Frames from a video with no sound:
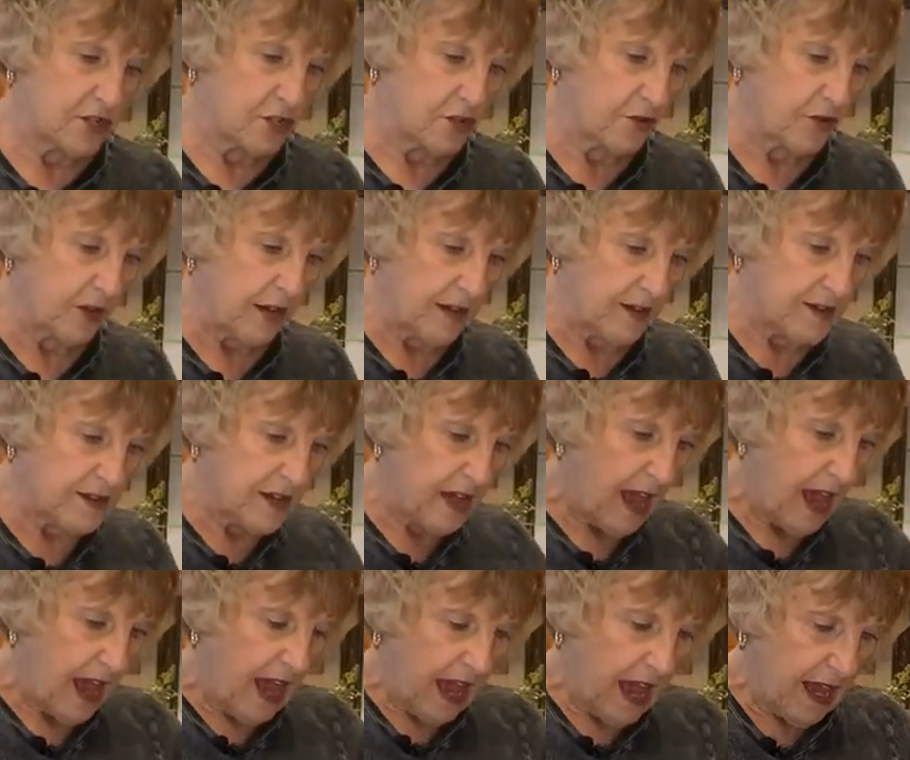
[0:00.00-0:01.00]
trees
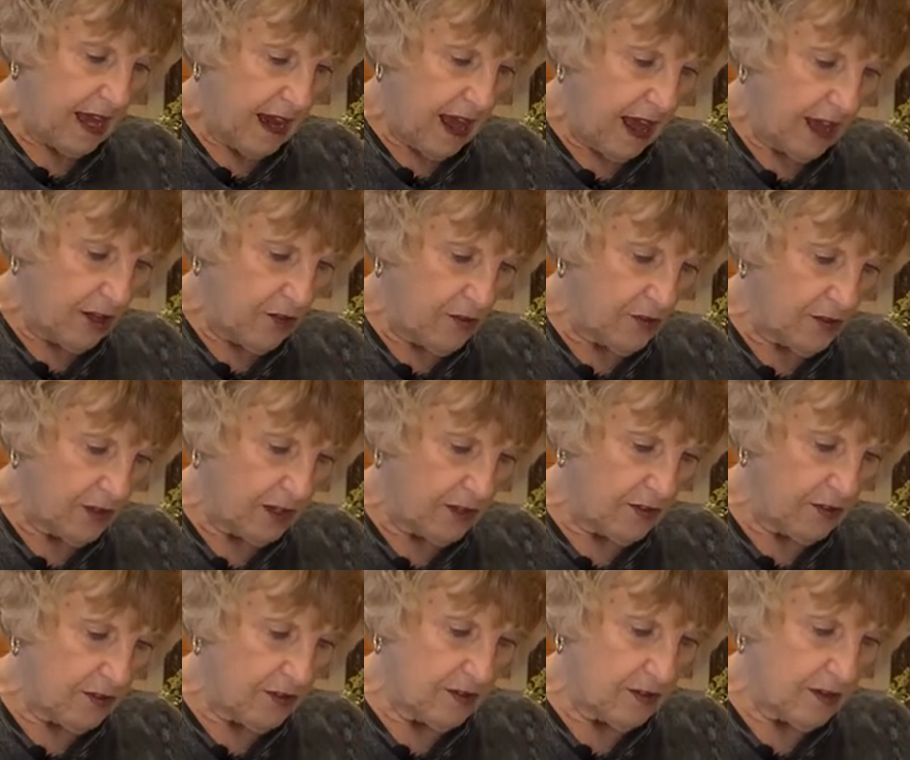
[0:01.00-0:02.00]
and I usually
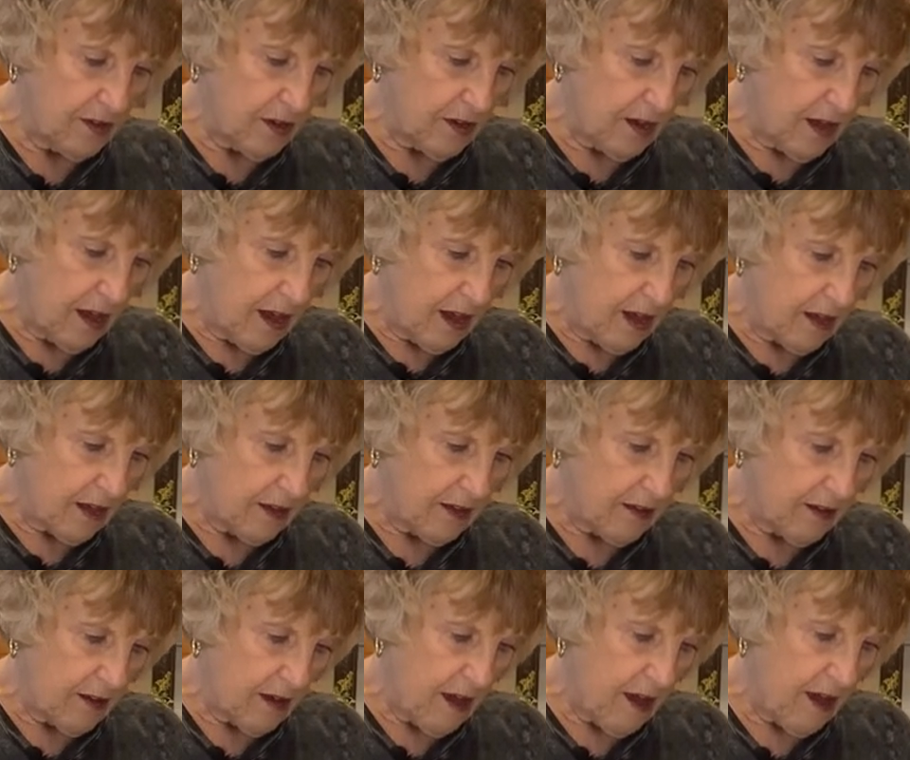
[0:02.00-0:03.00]

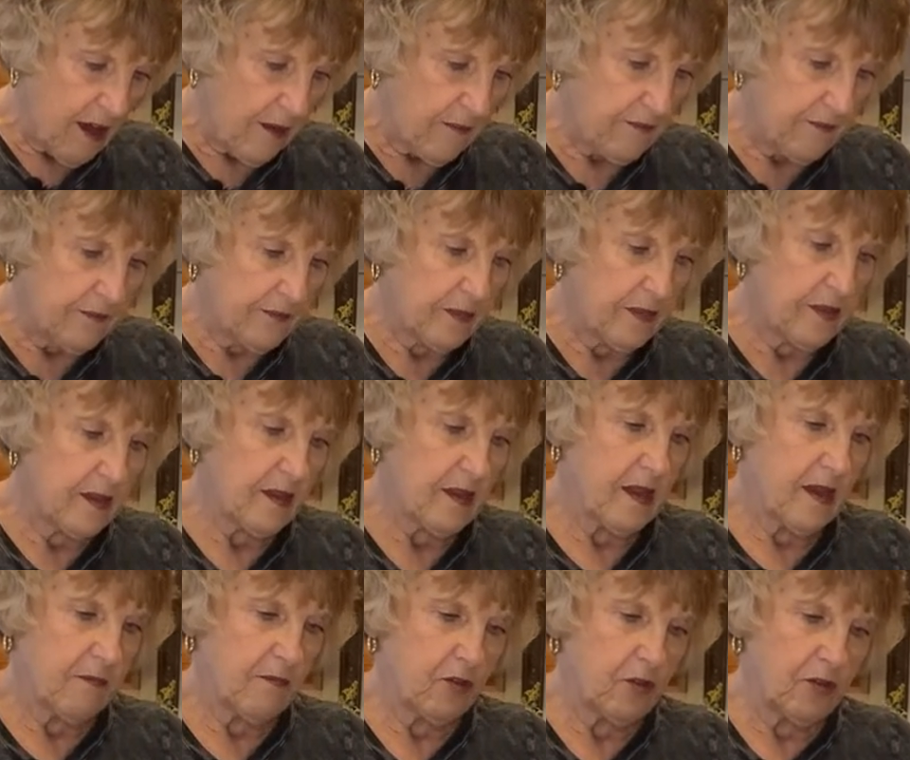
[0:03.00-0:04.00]
um,
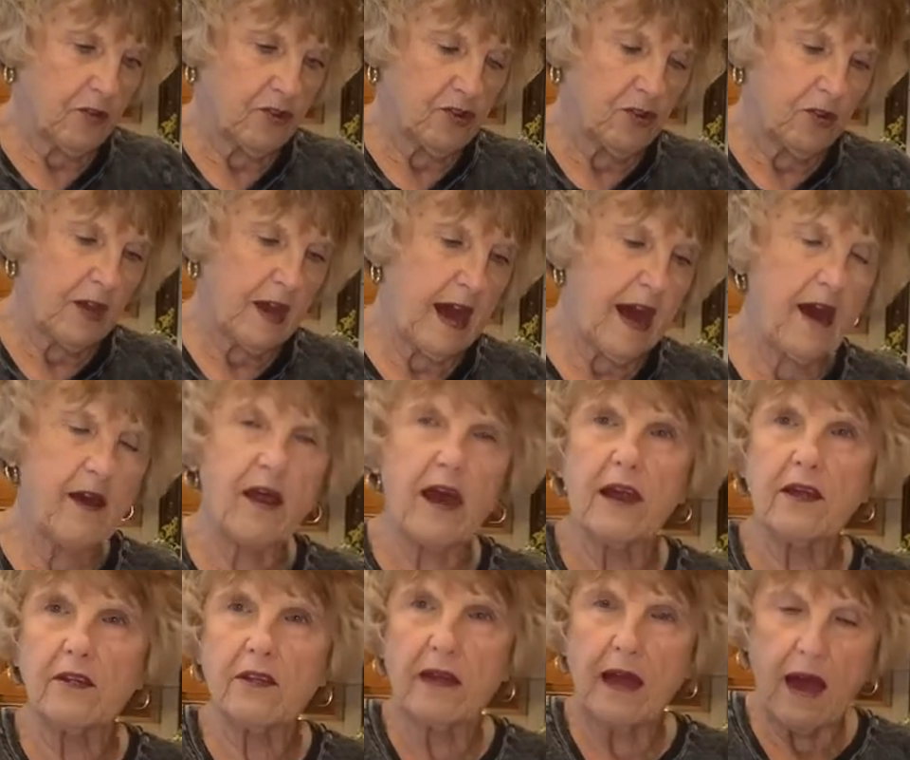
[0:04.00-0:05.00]
I'm going to show you how
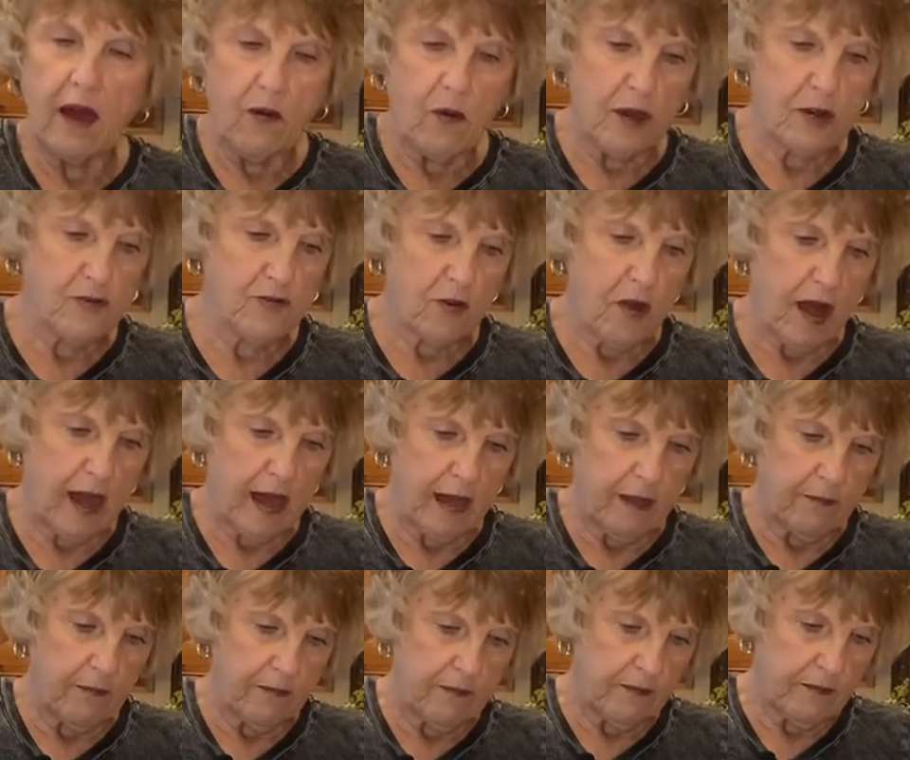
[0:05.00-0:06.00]
I how I dry them